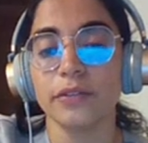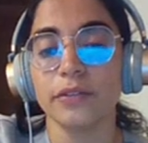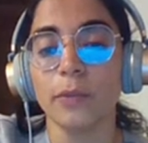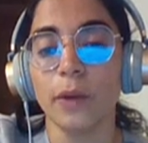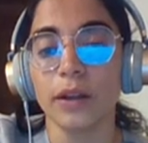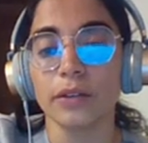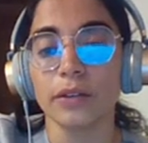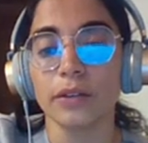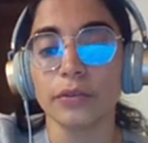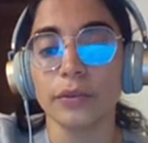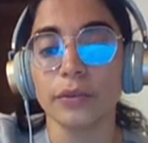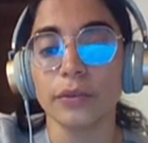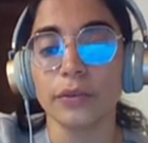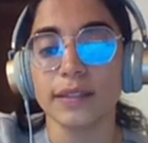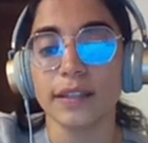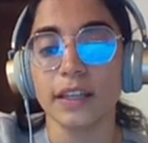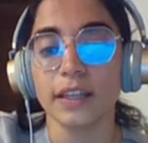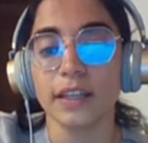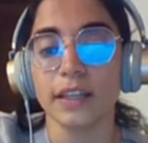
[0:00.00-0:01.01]
u12
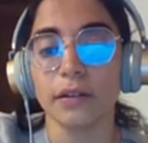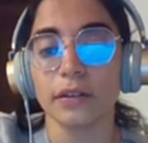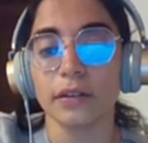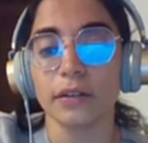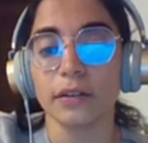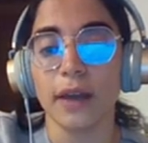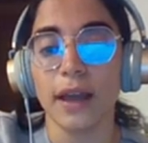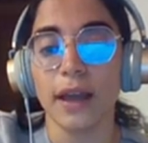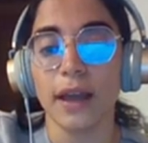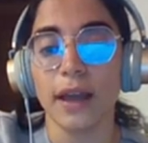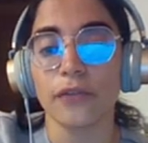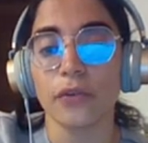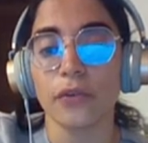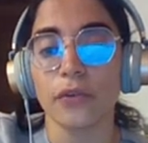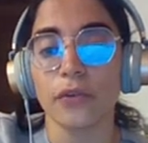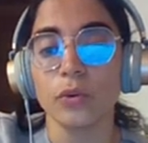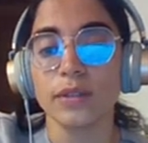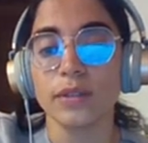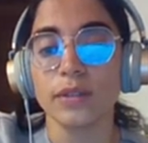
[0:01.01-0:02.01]
is equal to
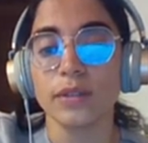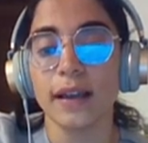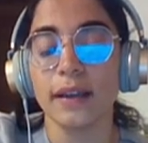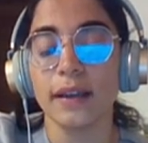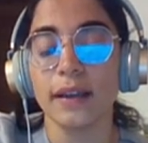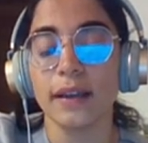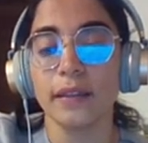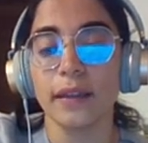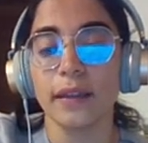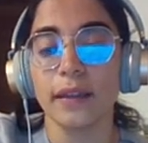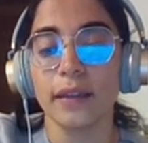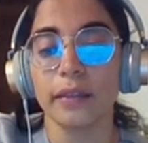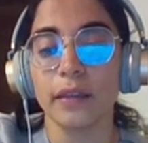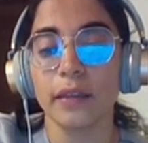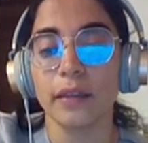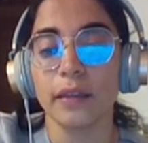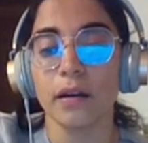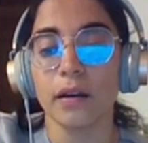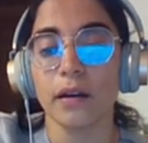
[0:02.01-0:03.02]
f cosine
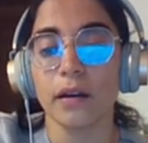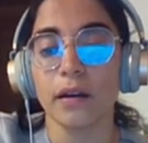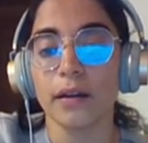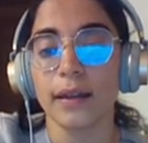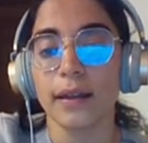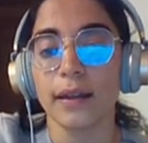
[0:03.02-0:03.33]
theta